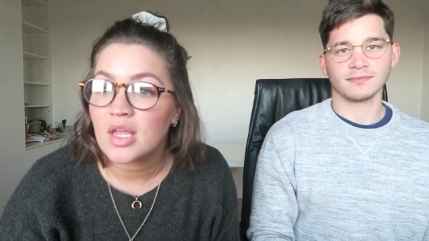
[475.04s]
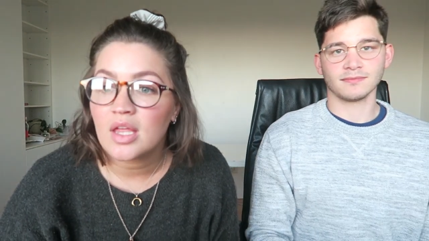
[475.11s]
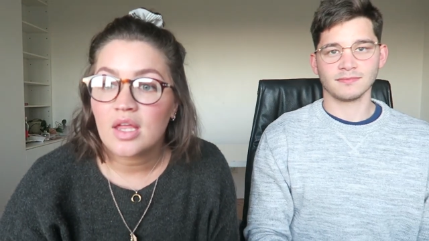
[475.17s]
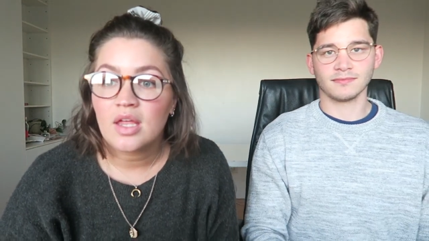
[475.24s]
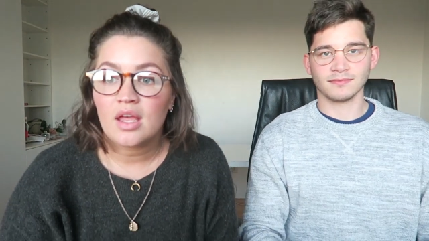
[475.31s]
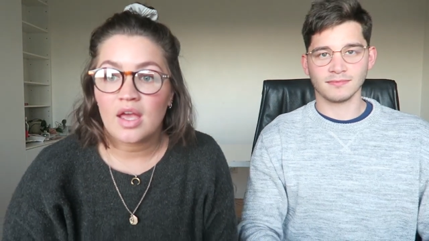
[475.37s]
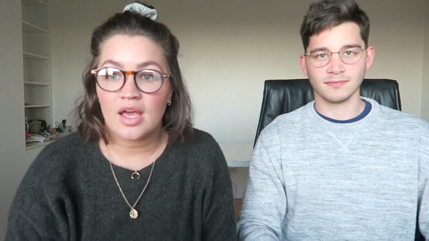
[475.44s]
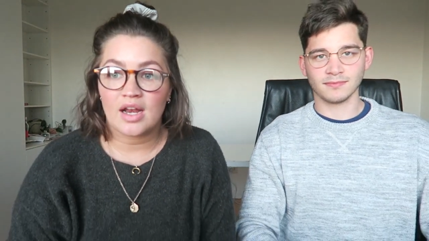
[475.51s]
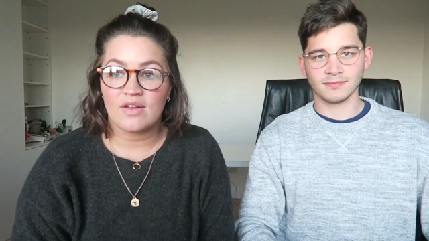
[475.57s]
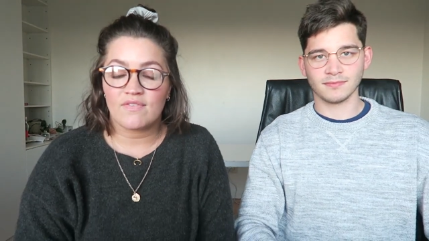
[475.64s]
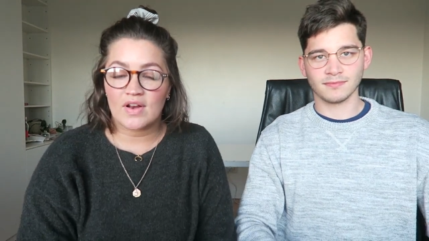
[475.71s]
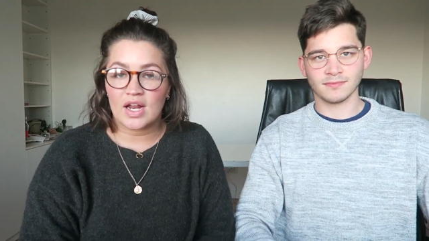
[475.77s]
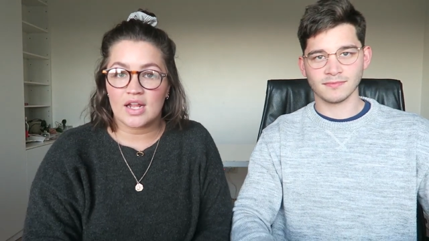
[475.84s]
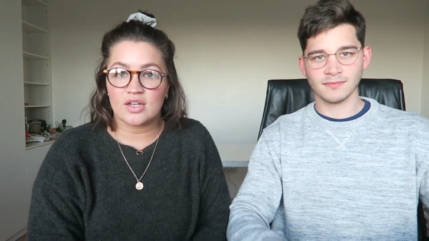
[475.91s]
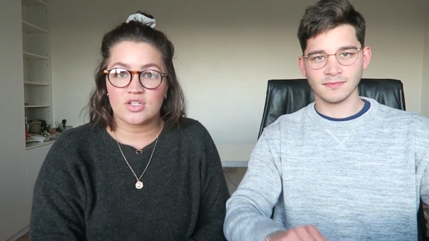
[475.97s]
Speaker 1: And I feel
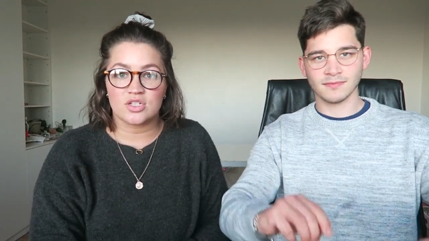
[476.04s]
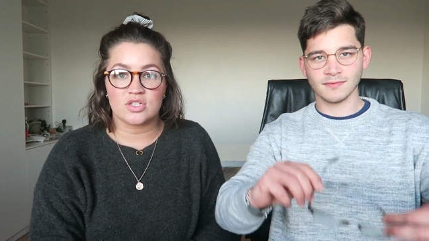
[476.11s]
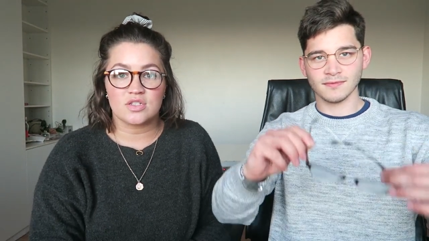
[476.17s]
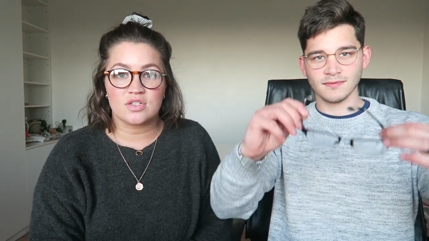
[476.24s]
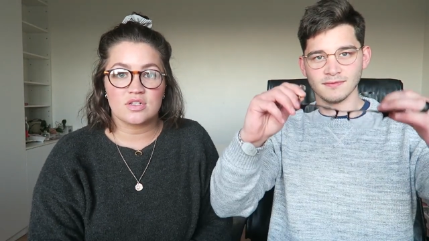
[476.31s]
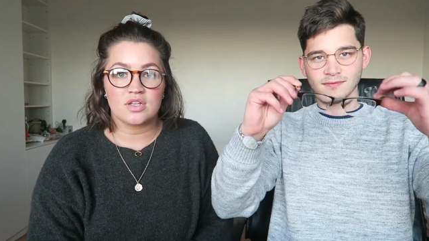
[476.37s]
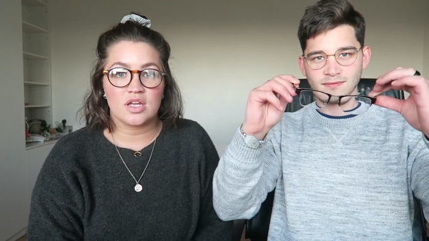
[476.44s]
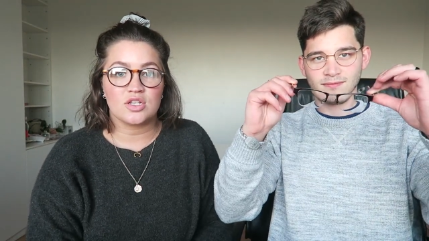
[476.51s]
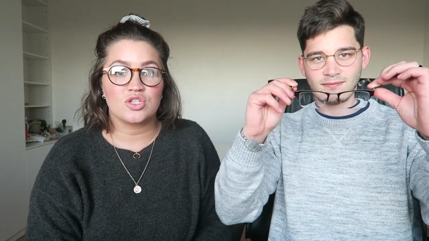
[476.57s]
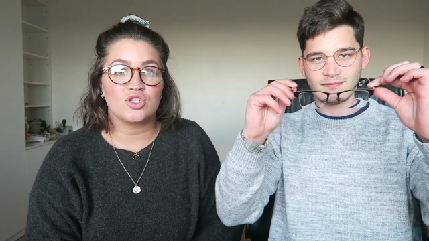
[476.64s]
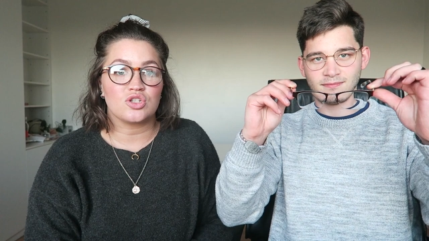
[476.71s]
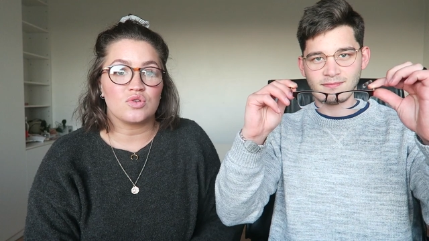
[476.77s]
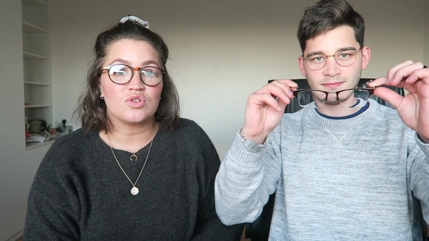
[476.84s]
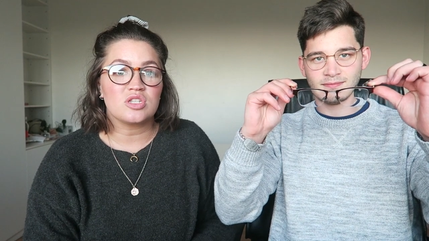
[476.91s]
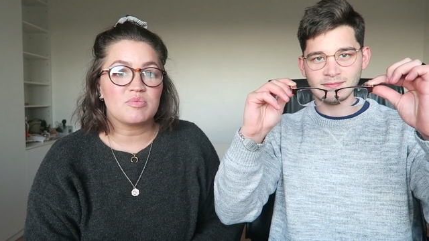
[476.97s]
like it just, it
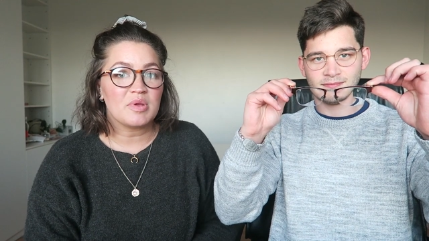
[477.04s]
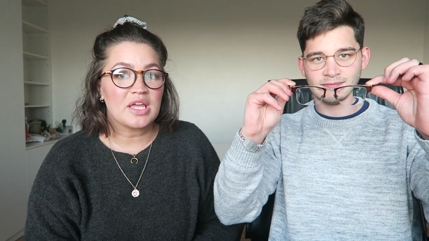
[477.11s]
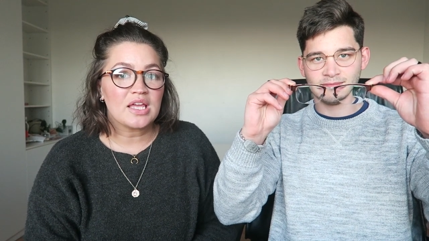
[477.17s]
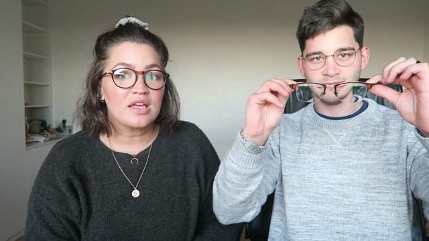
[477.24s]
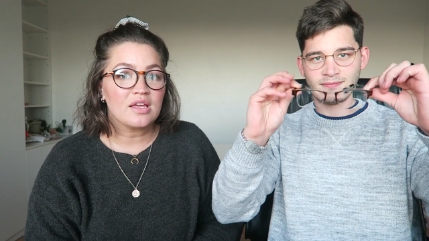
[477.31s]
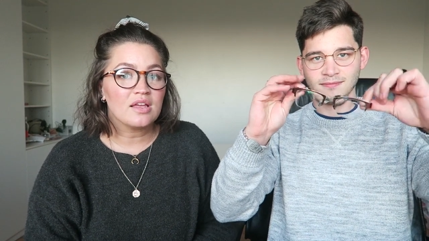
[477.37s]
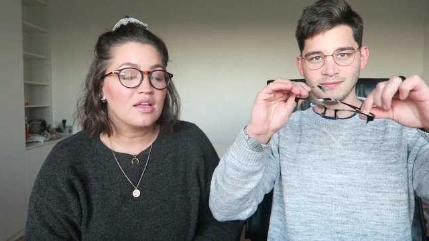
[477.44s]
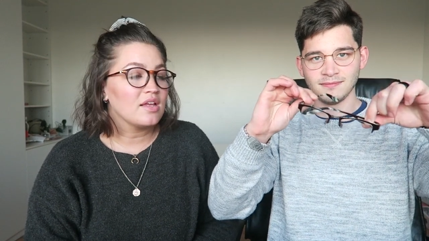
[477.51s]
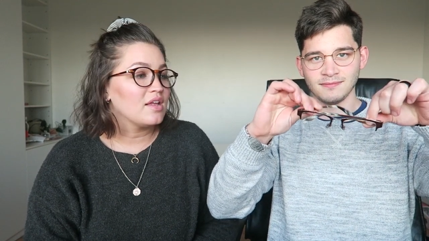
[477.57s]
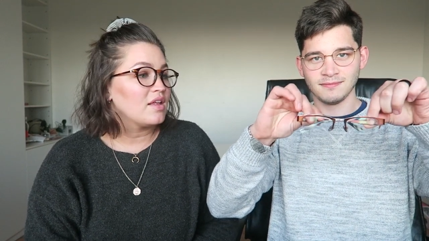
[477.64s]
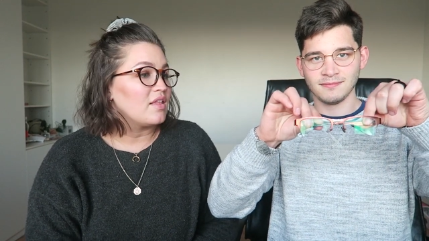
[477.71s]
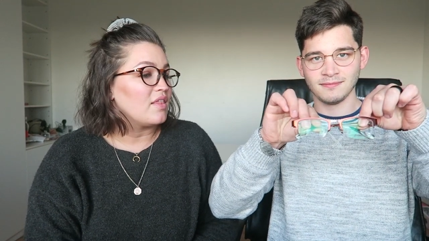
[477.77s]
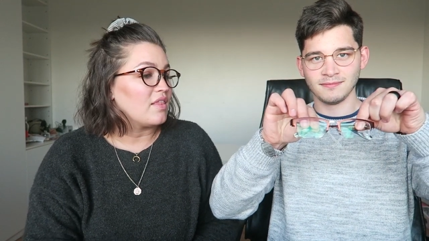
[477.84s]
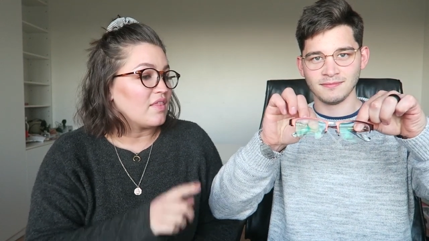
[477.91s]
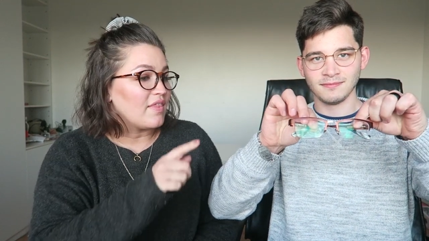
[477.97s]
suits me.
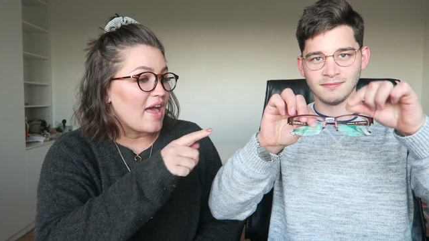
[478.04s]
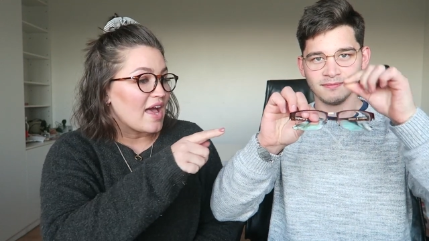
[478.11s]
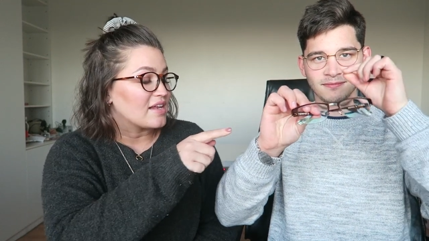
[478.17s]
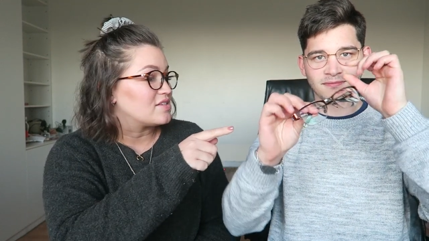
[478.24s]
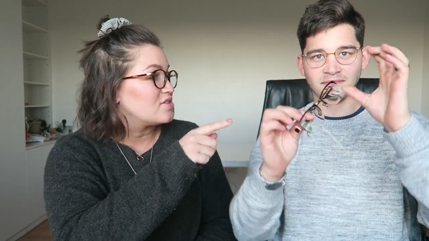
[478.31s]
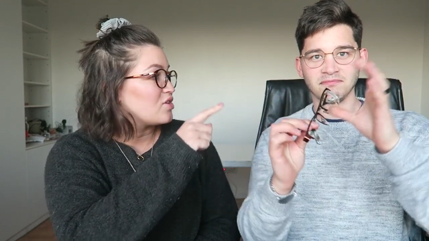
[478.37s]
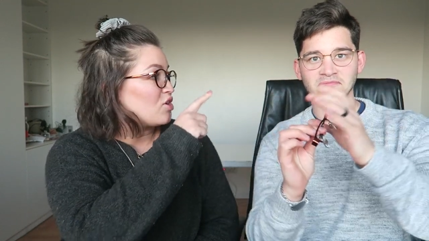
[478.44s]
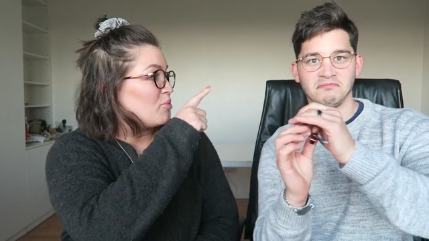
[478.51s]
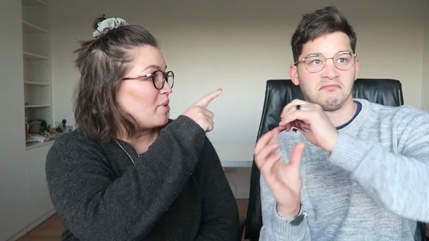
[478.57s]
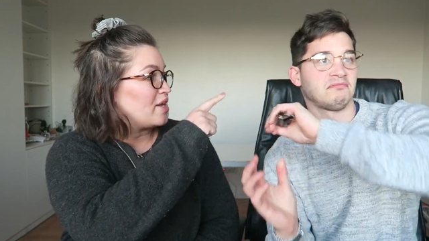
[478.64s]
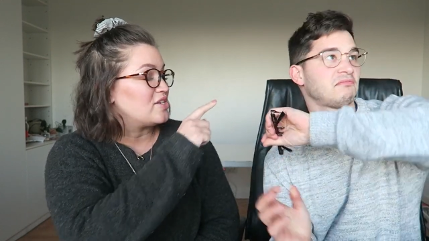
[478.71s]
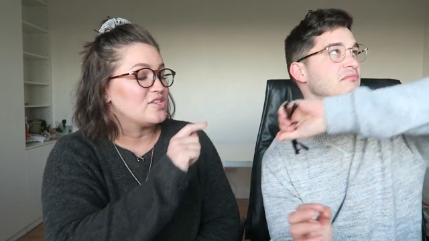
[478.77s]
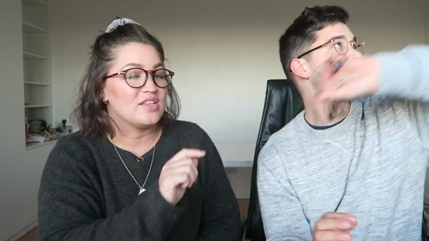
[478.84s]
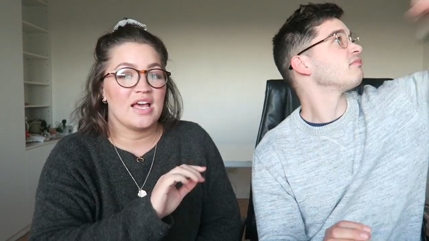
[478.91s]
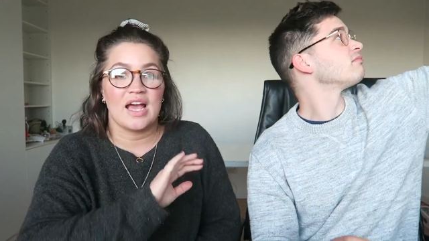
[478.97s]
That compared to